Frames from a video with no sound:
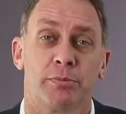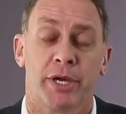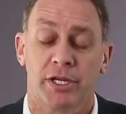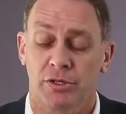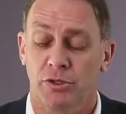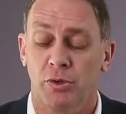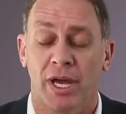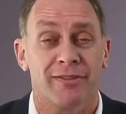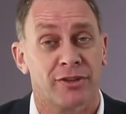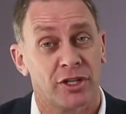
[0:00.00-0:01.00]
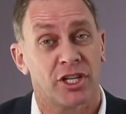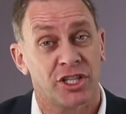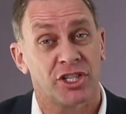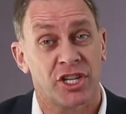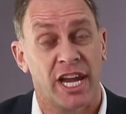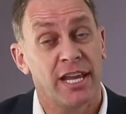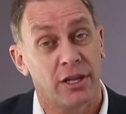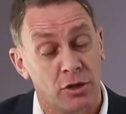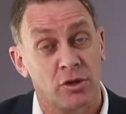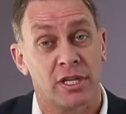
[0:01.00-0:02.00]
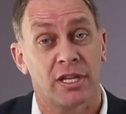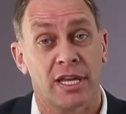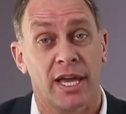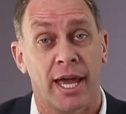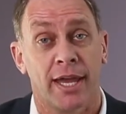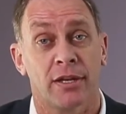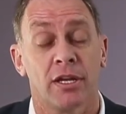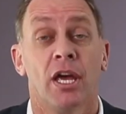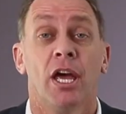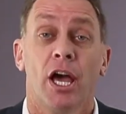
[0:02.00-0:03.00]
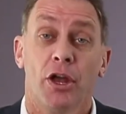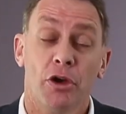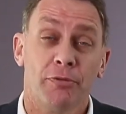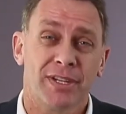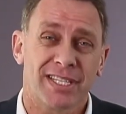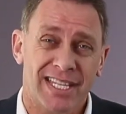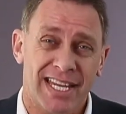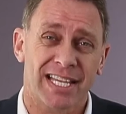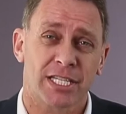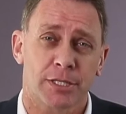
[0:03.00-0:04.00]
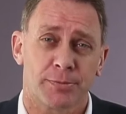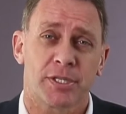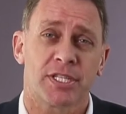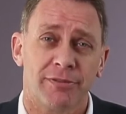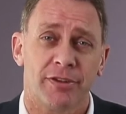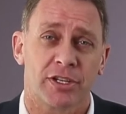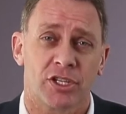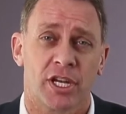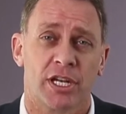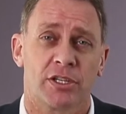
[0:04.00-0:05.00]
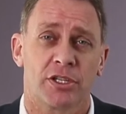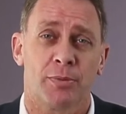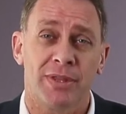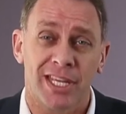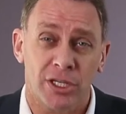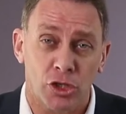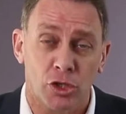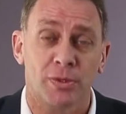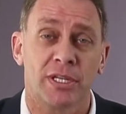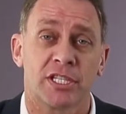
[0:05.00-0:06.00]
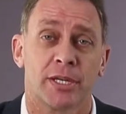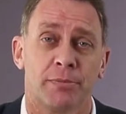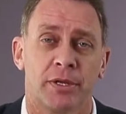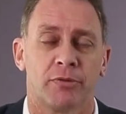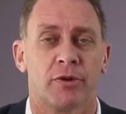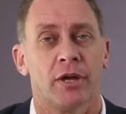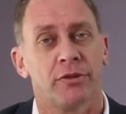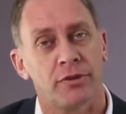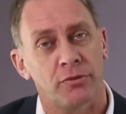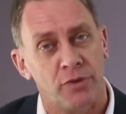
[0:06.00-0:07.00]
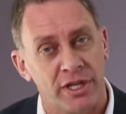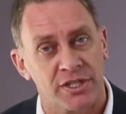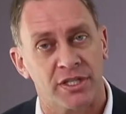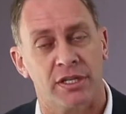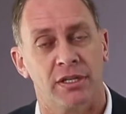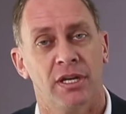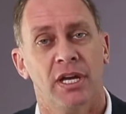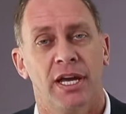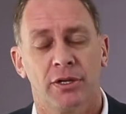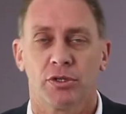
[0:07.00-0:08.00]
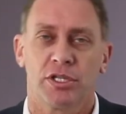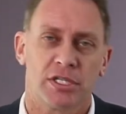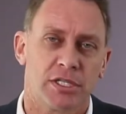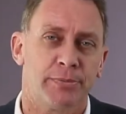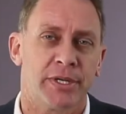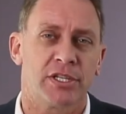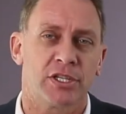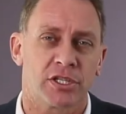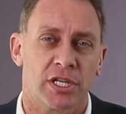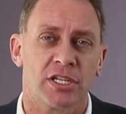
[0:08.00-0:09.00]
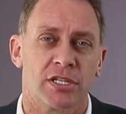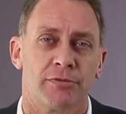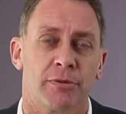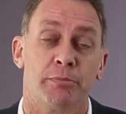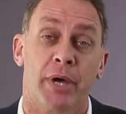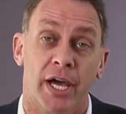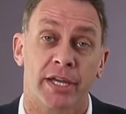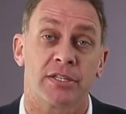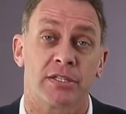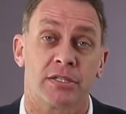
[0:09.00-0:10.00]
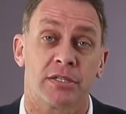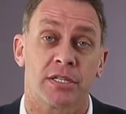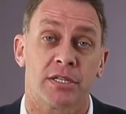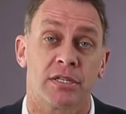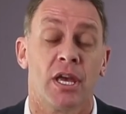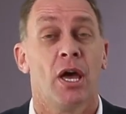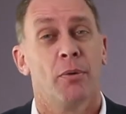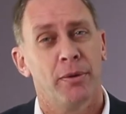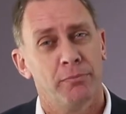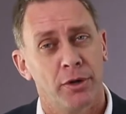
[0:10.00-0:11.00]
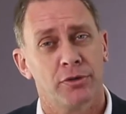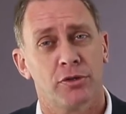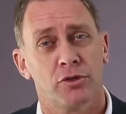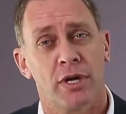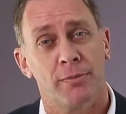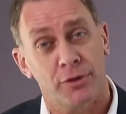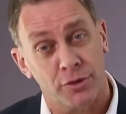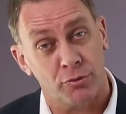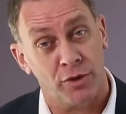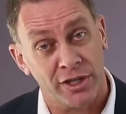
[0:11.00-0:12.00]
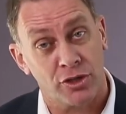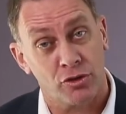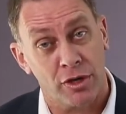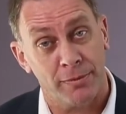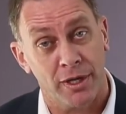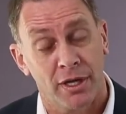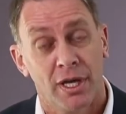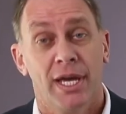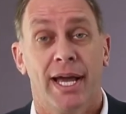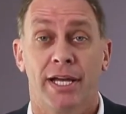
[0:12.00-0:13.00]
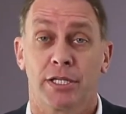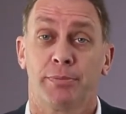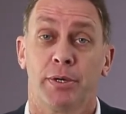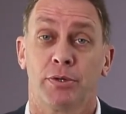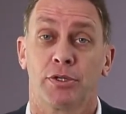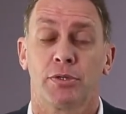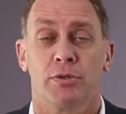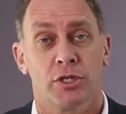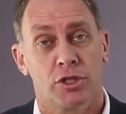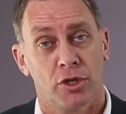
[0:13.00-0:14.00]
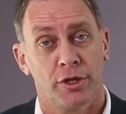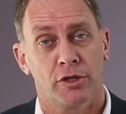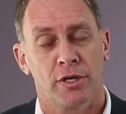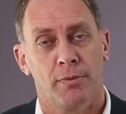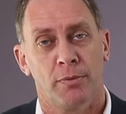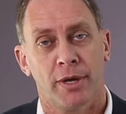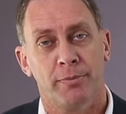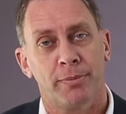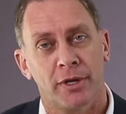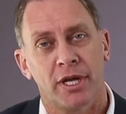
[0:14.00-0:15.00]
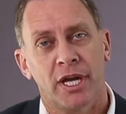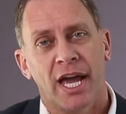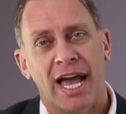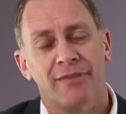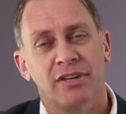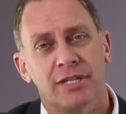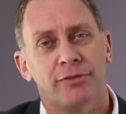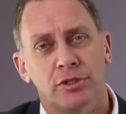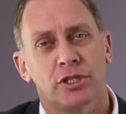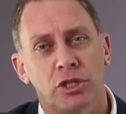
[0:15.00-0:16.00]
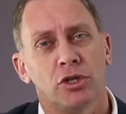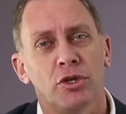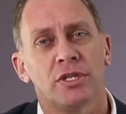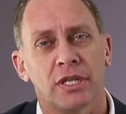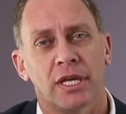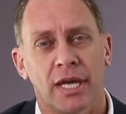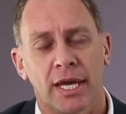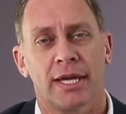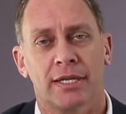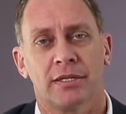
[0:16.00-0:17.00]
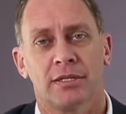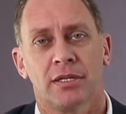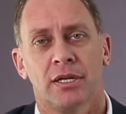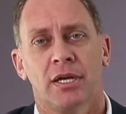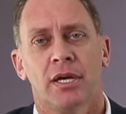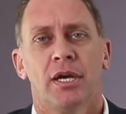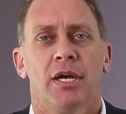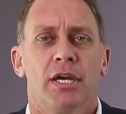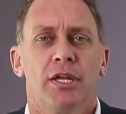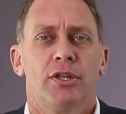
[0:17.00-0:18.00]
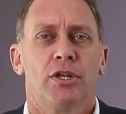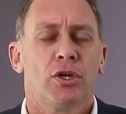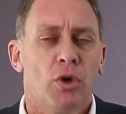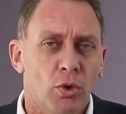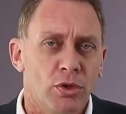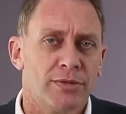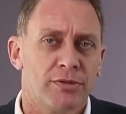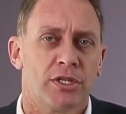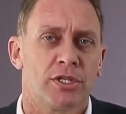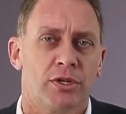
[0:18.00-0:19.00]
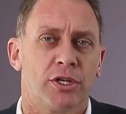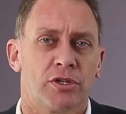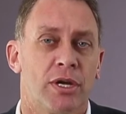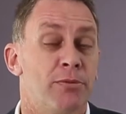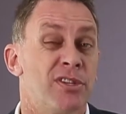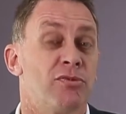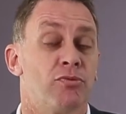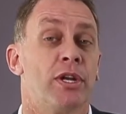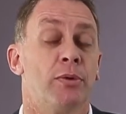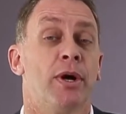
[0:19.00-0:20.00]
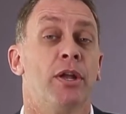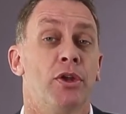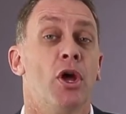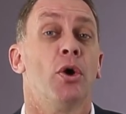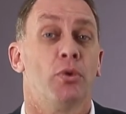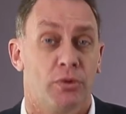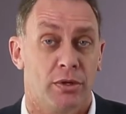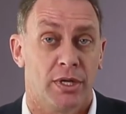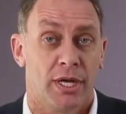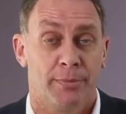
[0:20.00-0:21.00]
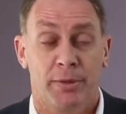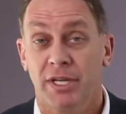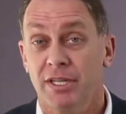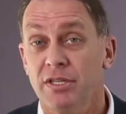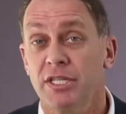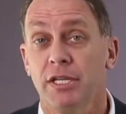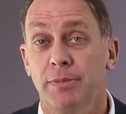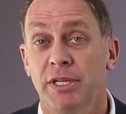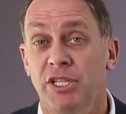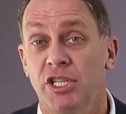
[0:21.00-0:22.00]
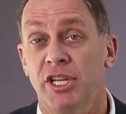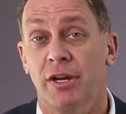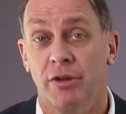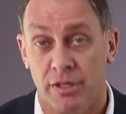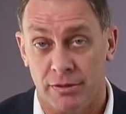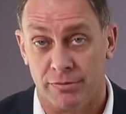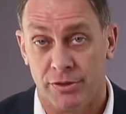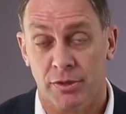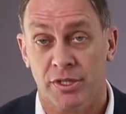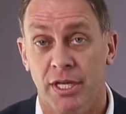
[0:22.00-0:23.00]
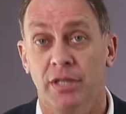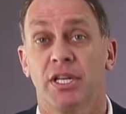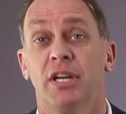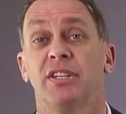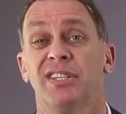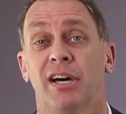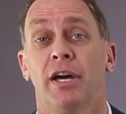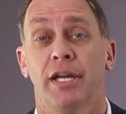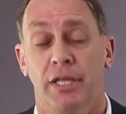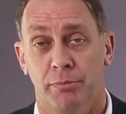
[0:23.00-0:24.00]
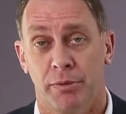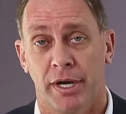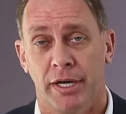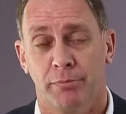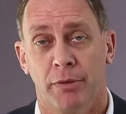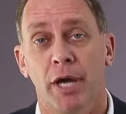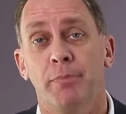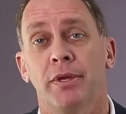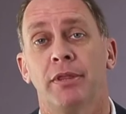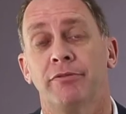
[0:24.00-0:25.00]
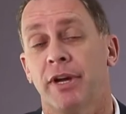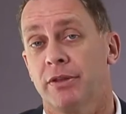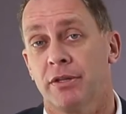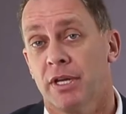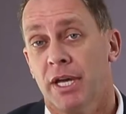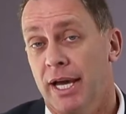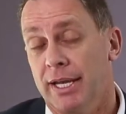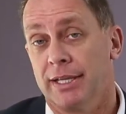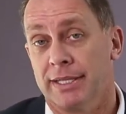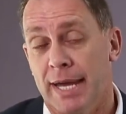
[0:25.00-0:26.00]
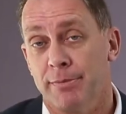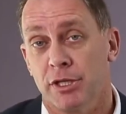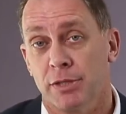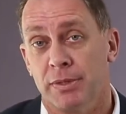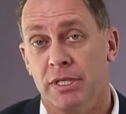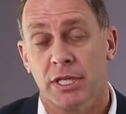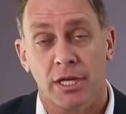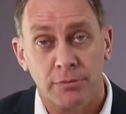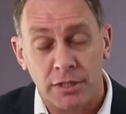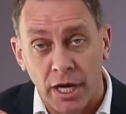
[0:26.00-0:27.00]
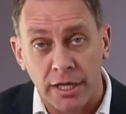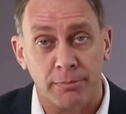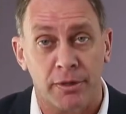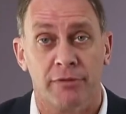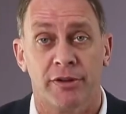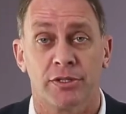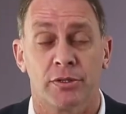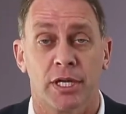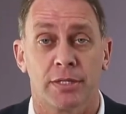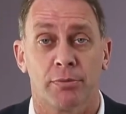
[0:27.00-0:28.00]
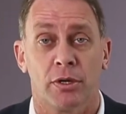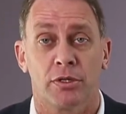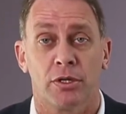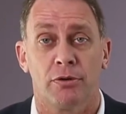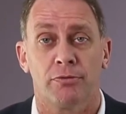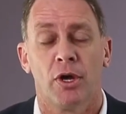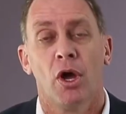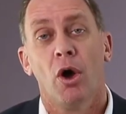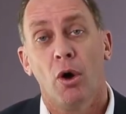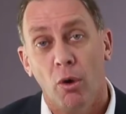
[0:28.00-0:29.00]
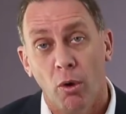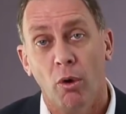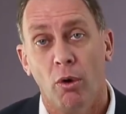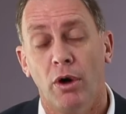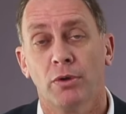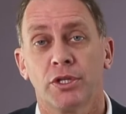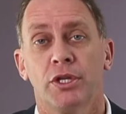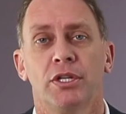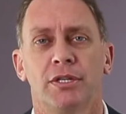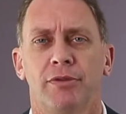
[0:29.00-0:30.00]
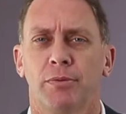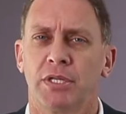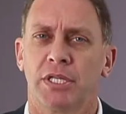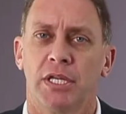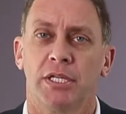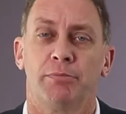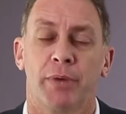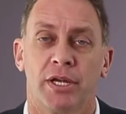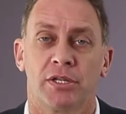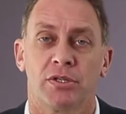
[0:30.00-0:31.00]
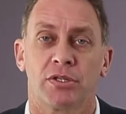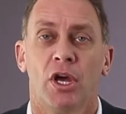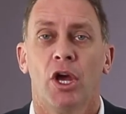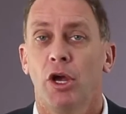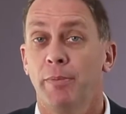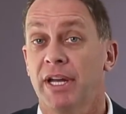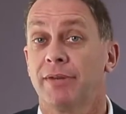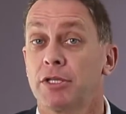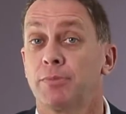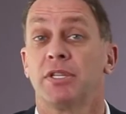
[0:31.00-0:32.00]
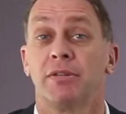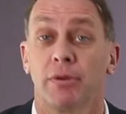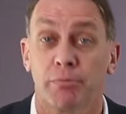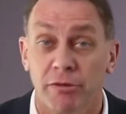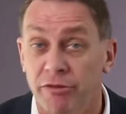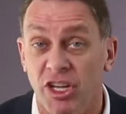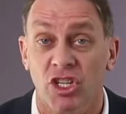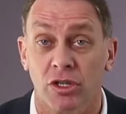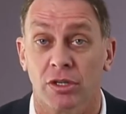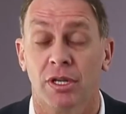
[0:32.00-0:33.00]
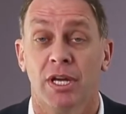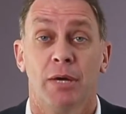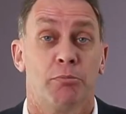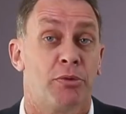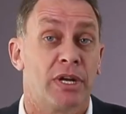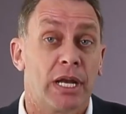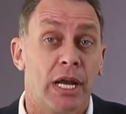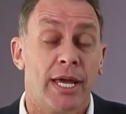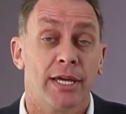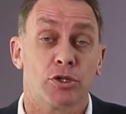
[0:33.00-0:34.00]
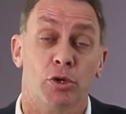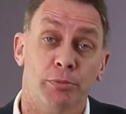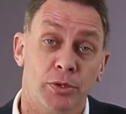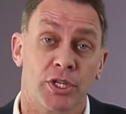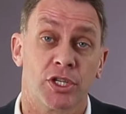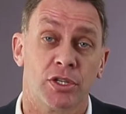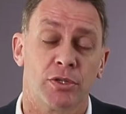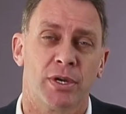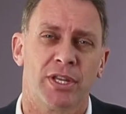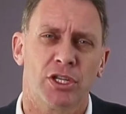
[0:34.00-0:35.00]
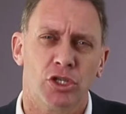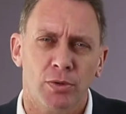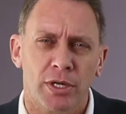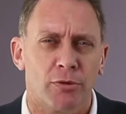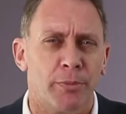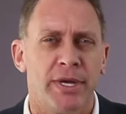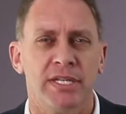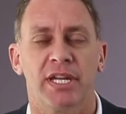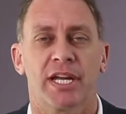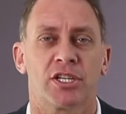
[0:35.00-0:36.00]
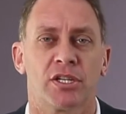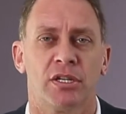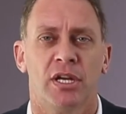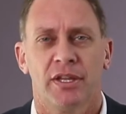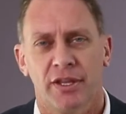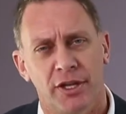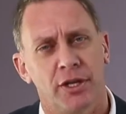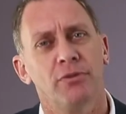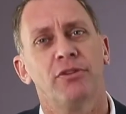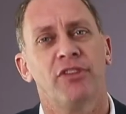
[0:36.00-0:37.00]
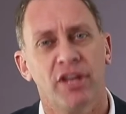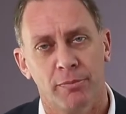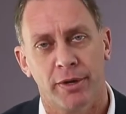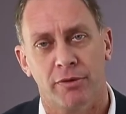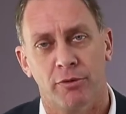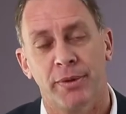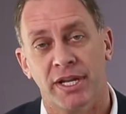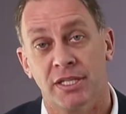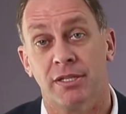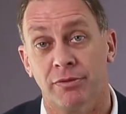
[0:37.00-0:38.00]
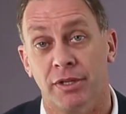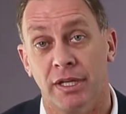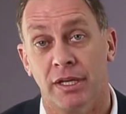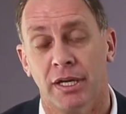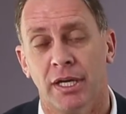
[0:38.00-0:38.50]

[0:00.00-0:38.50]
with patients who have a shake, usually in their hand, and often a task-specific shake, so when they're doing something rather than resting. And of course, this is a big distinction from Parkinson's disease, where most of the tremor is a rest tremor, as opposed to a dystonic tremor where people are having difficulty using their hand. The cause of dystonic tremor isn't really well known. But it doesn't seem to be degenerative, so cells aren't dying in the brain. It might be the fact that a little damage has been done, tiny blood vessel gets blocked off, or alternatively we see it in patients who might have a specific profession, bricklayers or musicians, where they're doing a repeated action that they don't think about repetitively.